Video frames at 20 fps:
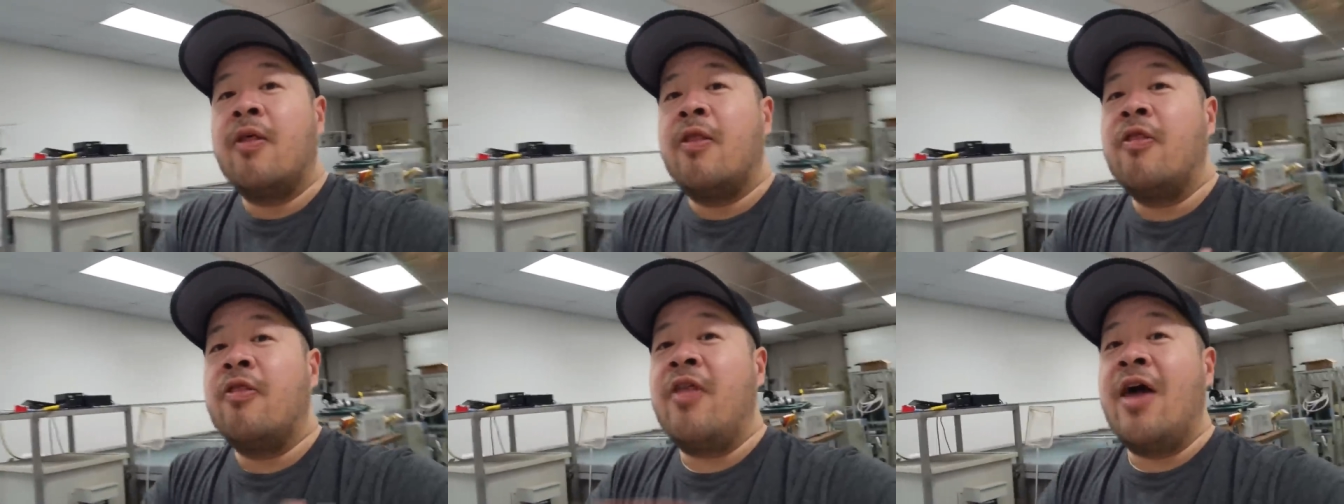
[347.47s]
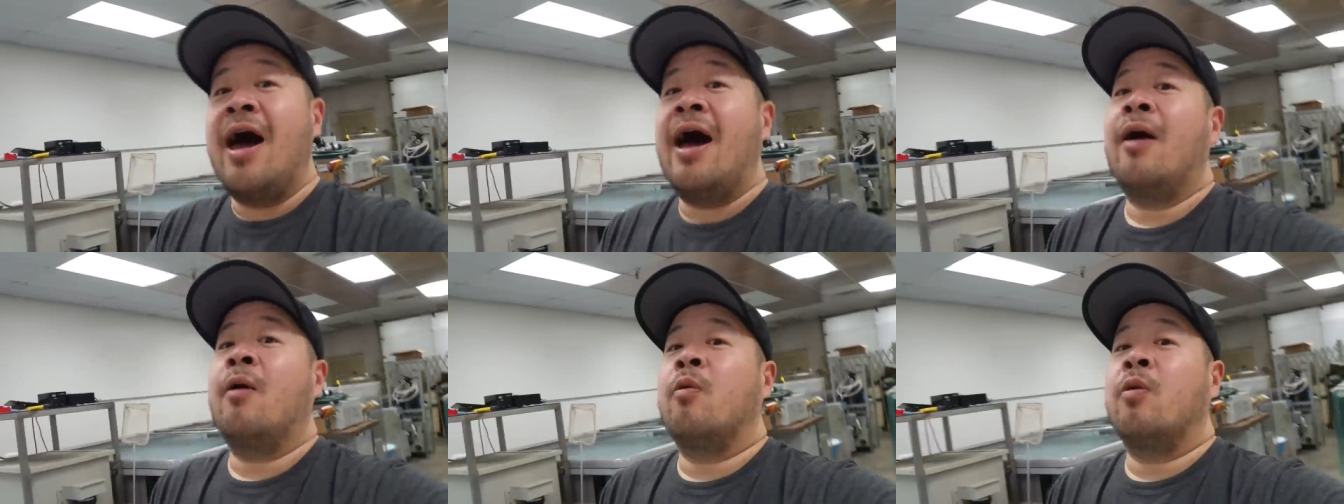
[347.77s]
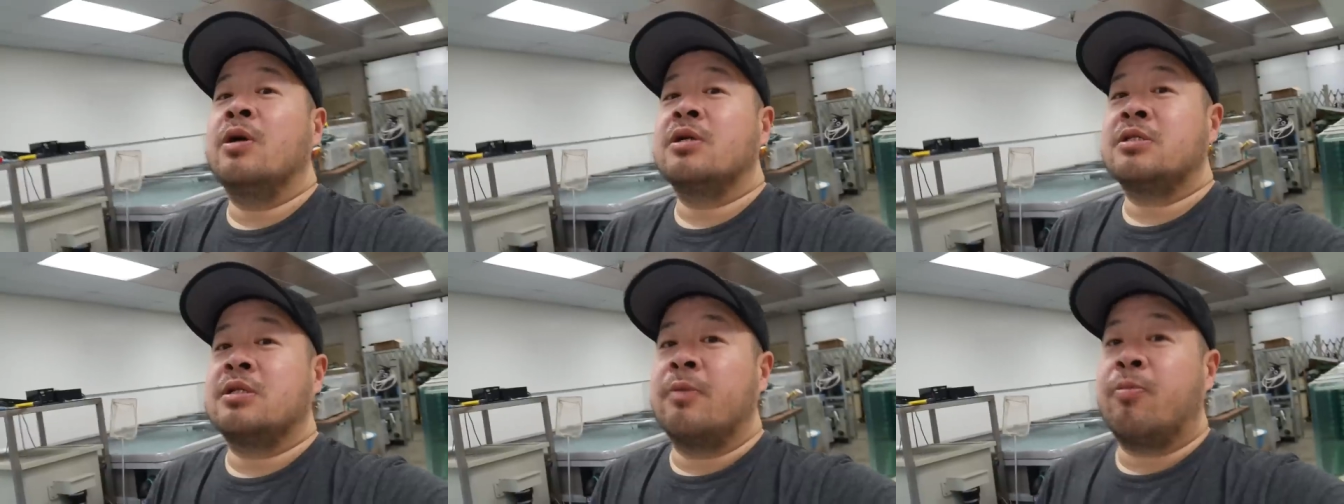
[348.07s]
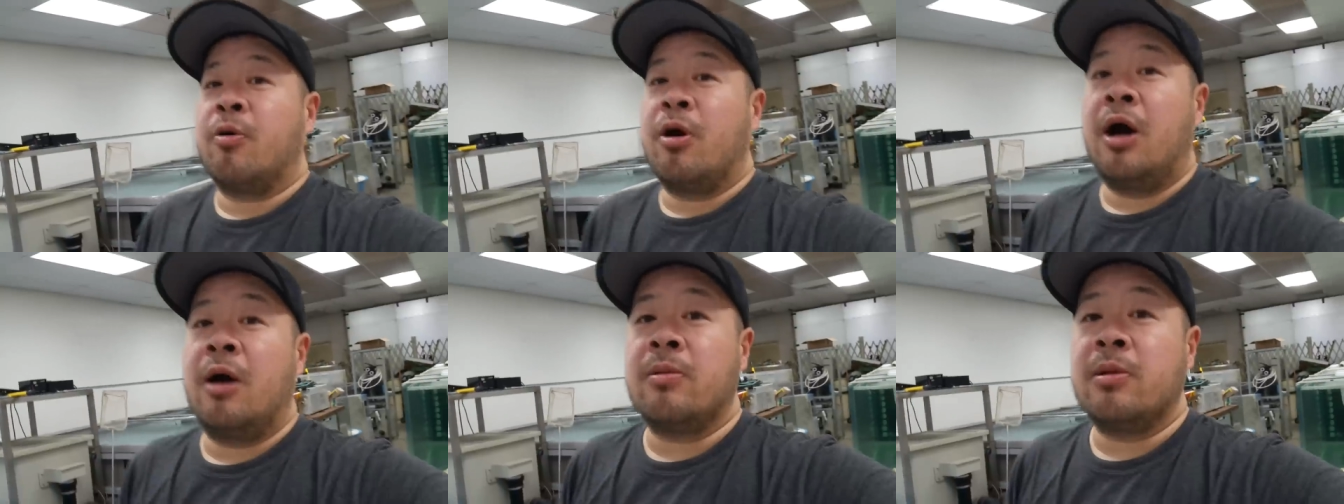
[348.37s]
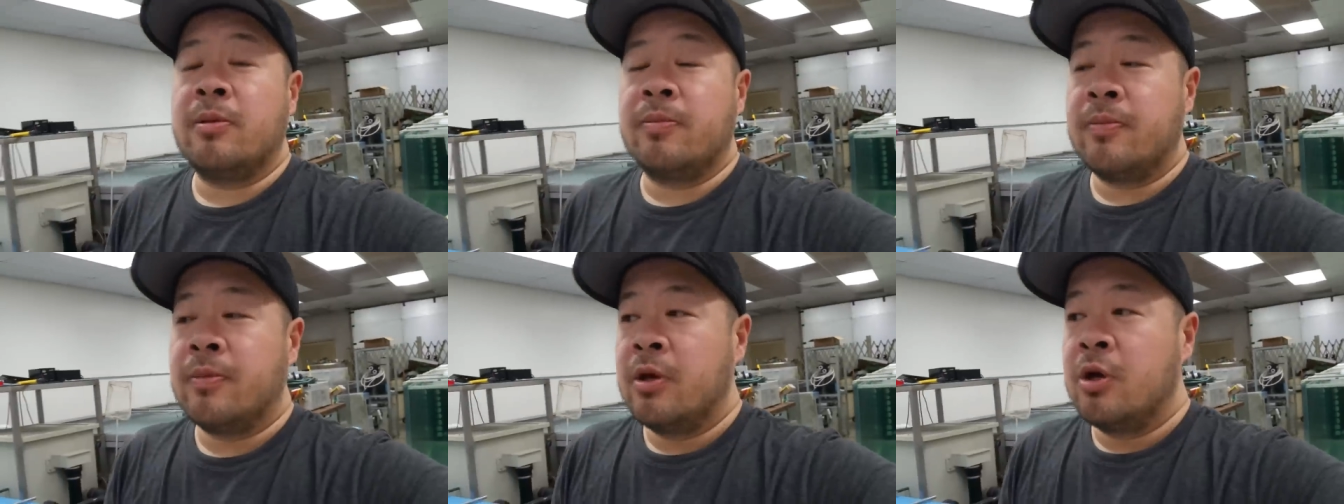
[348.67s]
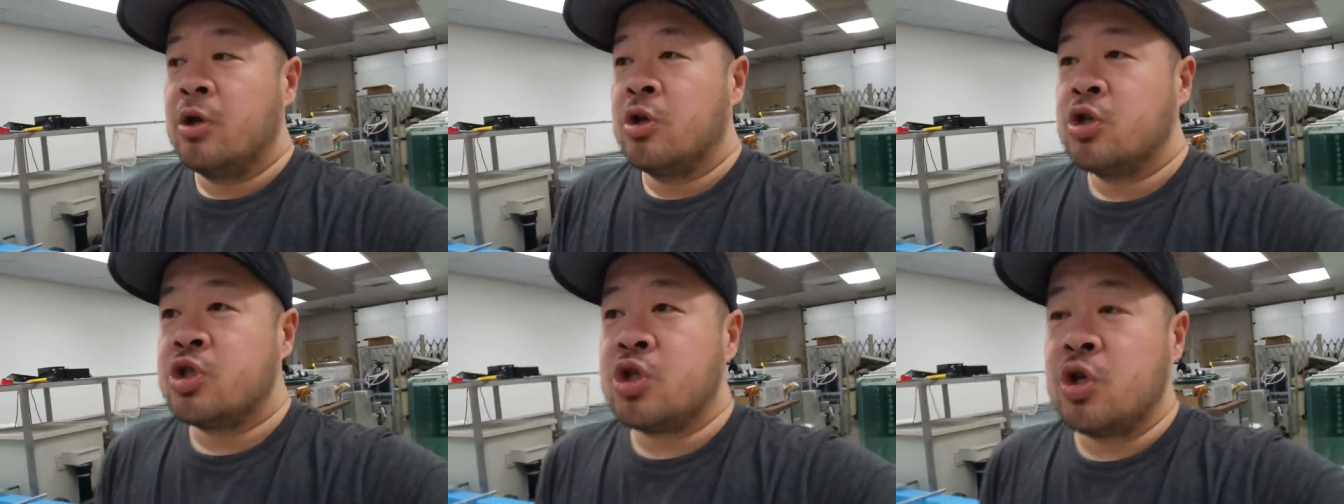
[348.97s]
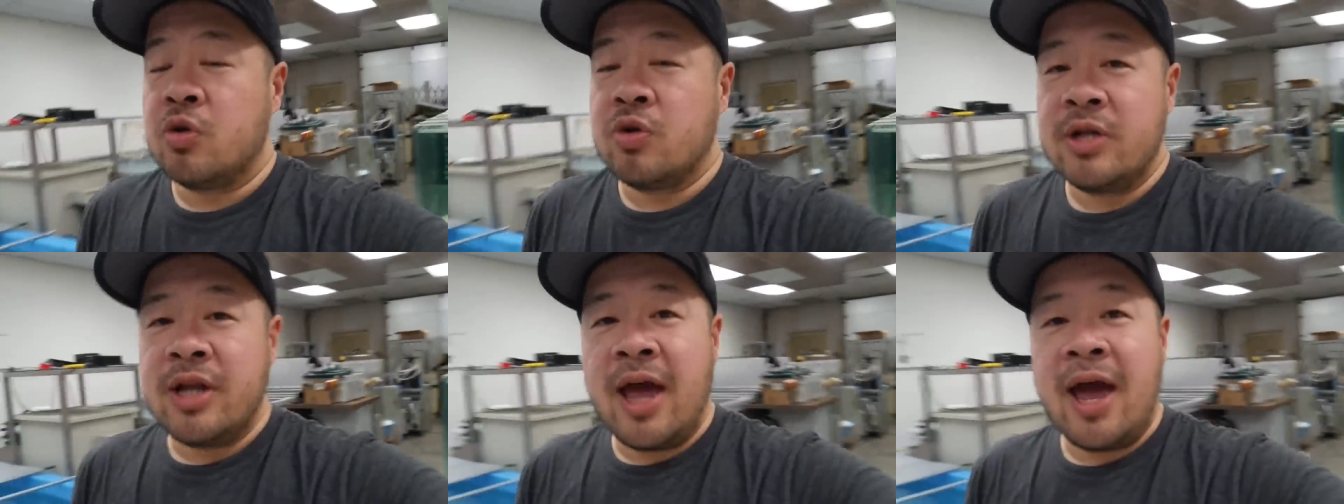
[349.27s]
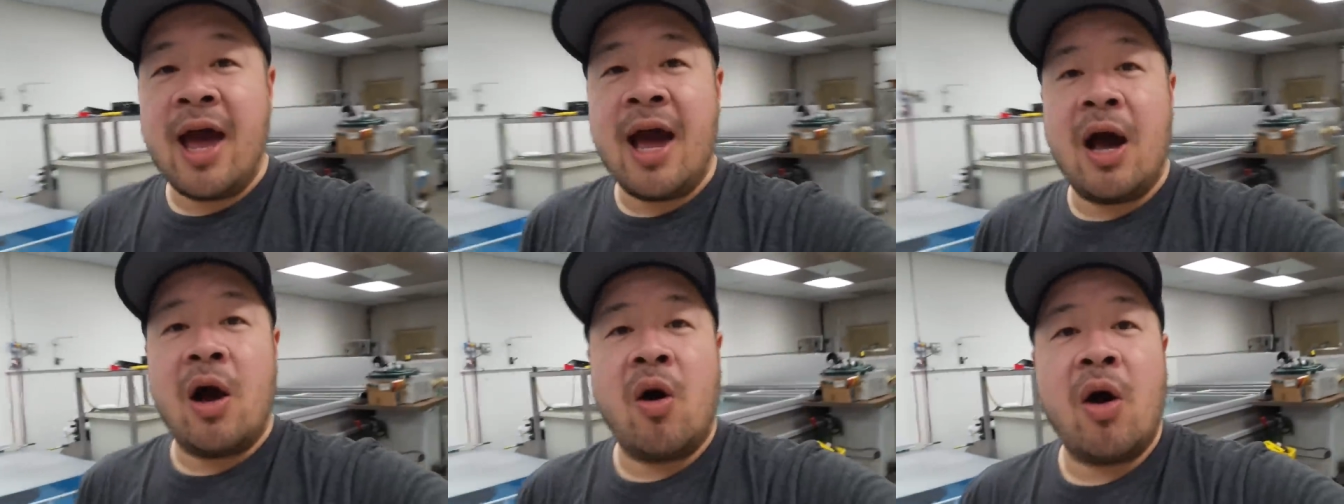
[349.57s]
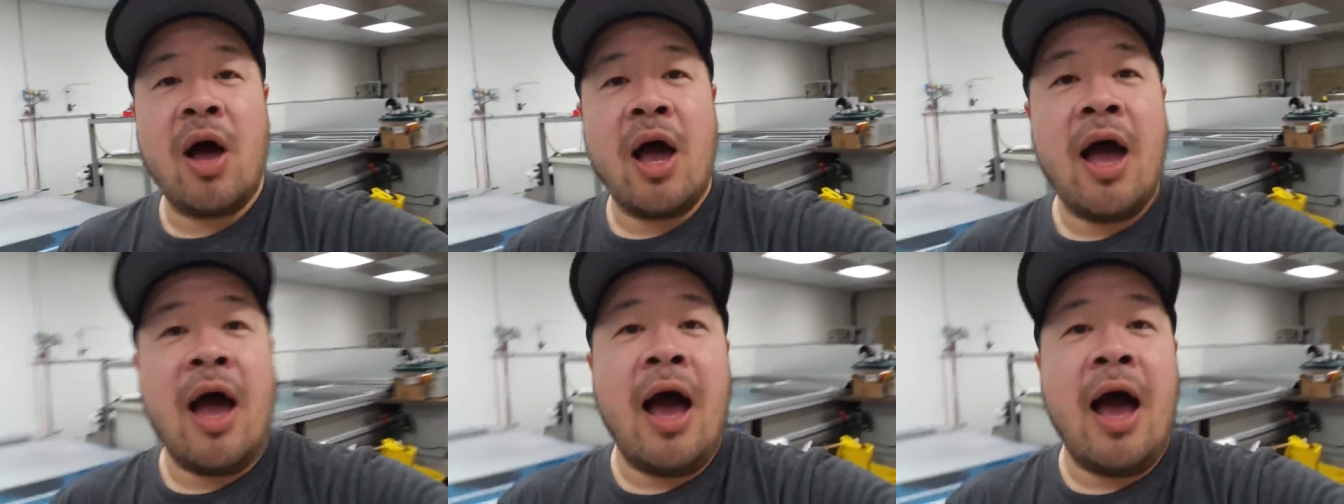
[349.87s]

That was the problem. So now